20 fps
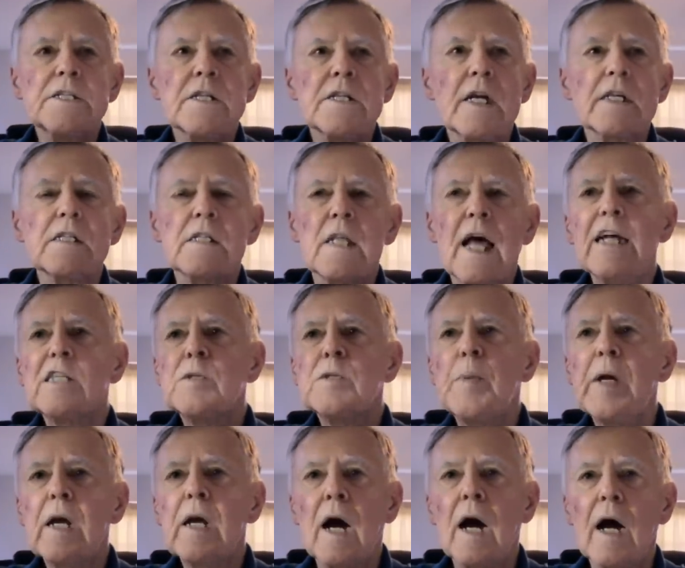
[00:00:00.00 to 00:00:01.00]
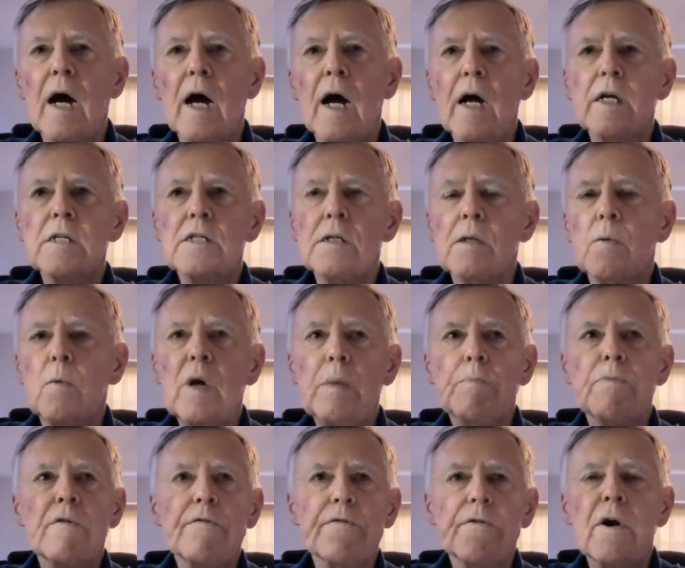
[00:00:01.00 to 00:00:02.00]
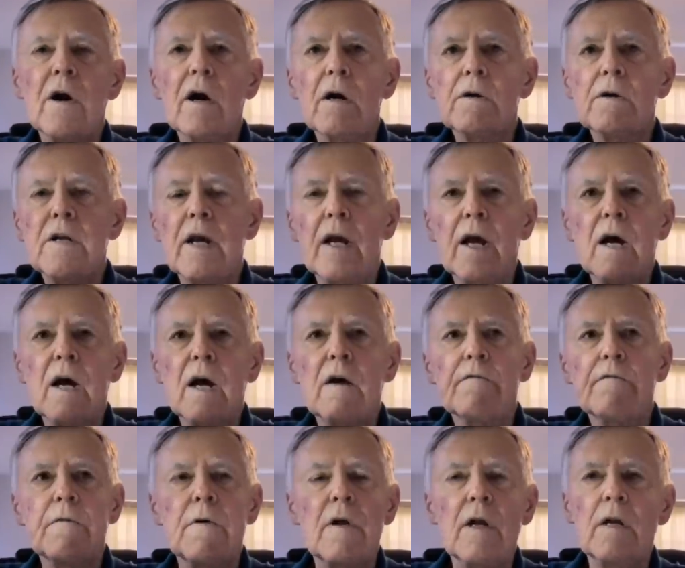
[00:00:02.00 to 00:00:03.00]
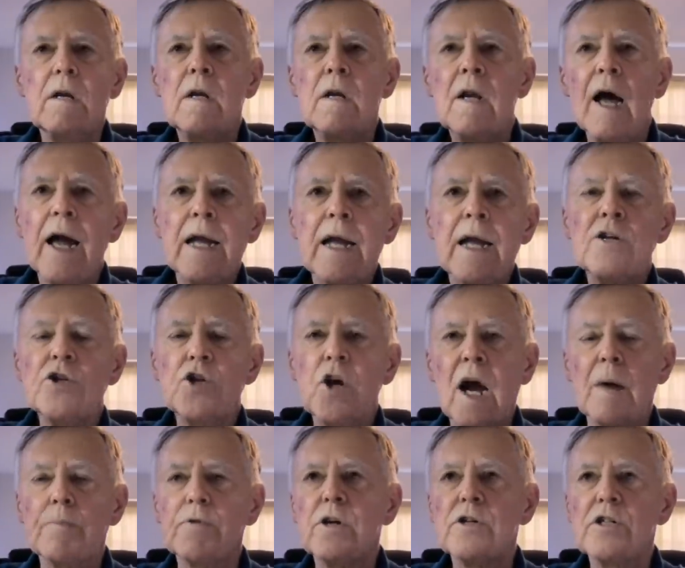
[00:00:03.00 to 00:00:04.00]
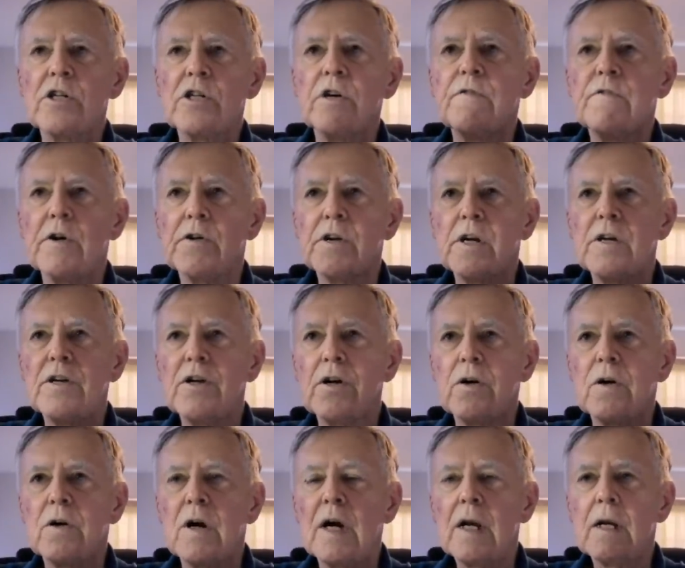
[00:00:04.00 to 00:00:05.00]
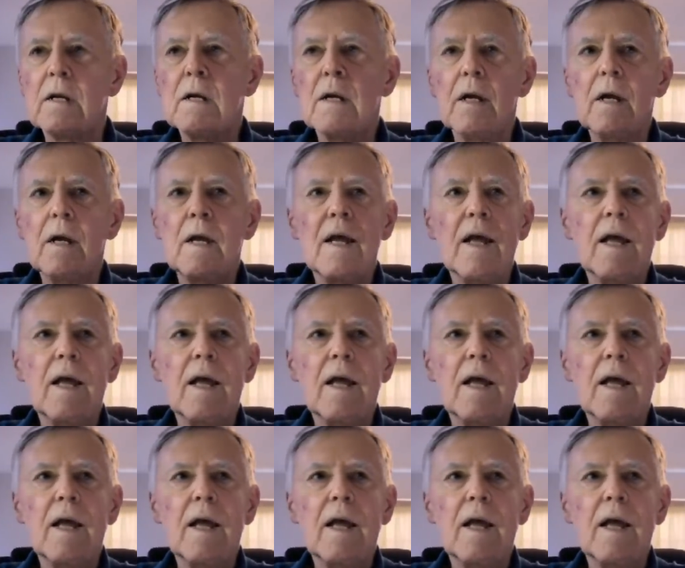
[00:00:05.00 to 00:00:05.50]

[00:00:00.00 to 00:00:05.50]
And he says that's because we prefer to have nine chapters devoted to it.